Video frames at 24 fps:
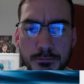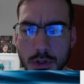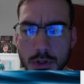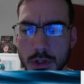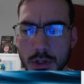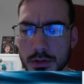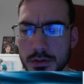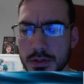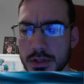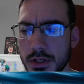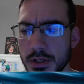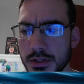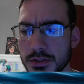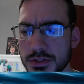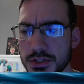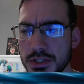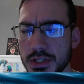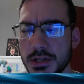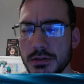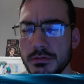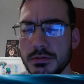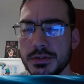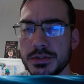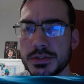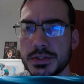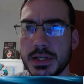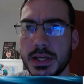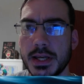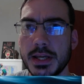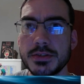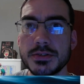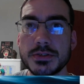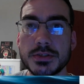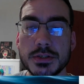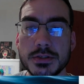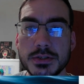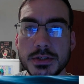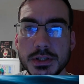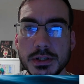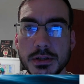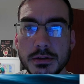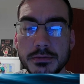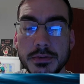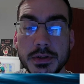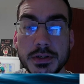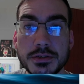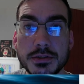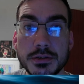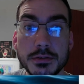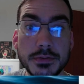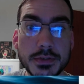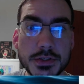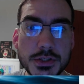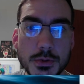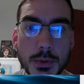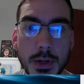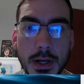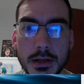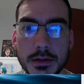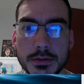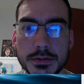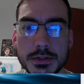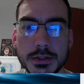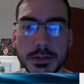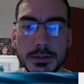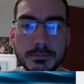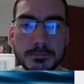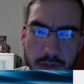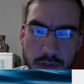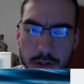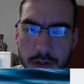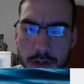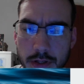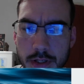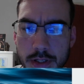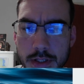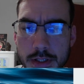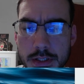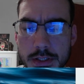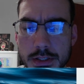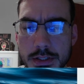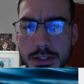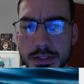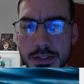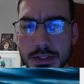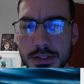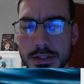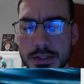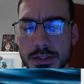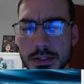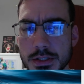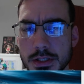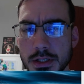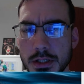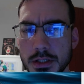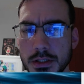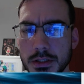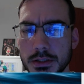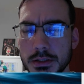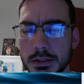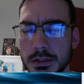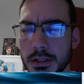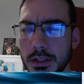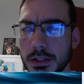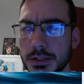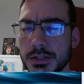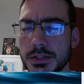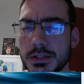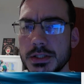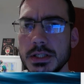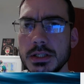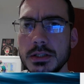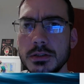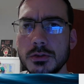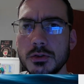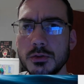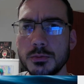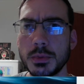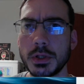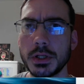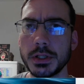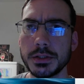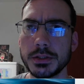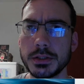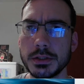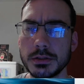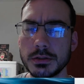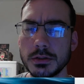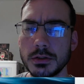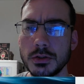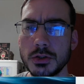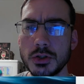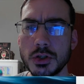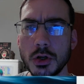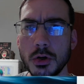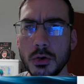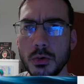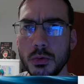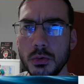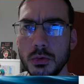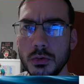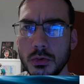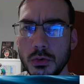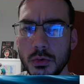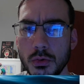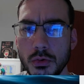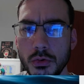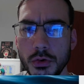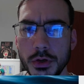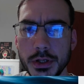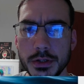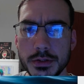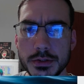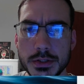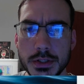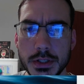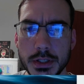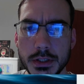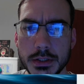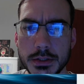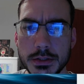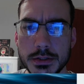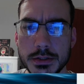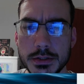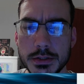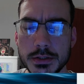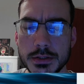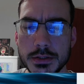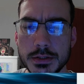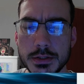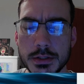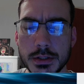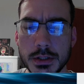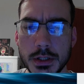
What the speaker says: their sheer intensity of individuality. This is a single-minded, goal-orientated,